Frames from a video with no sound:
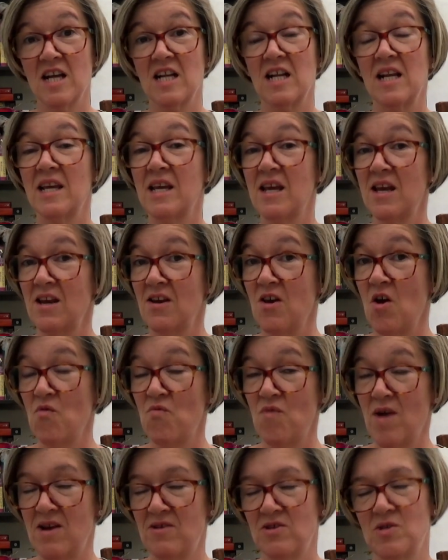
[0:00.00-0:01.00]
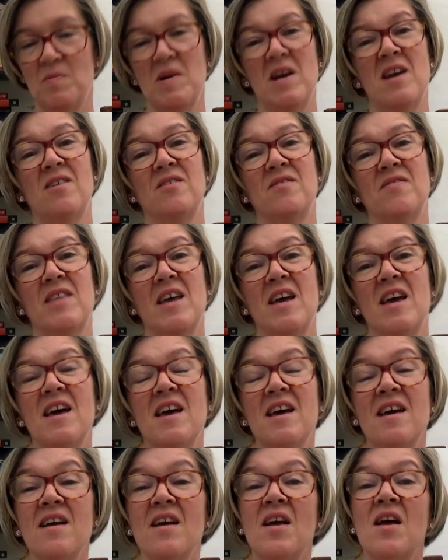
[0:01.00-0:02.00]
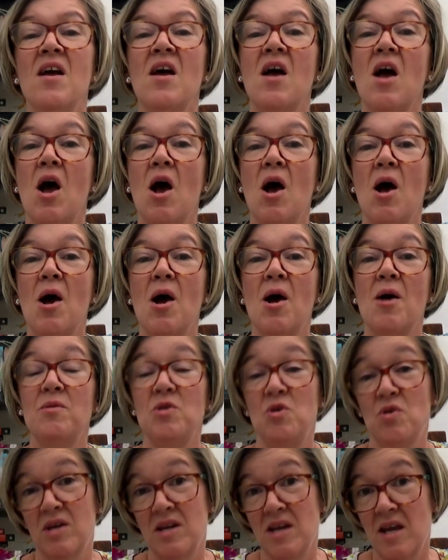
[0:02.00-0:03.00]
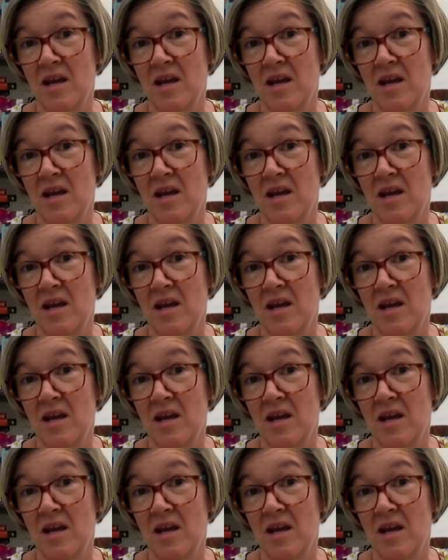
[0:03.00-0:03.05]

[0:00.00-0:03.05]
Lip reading: clicking round about there. You can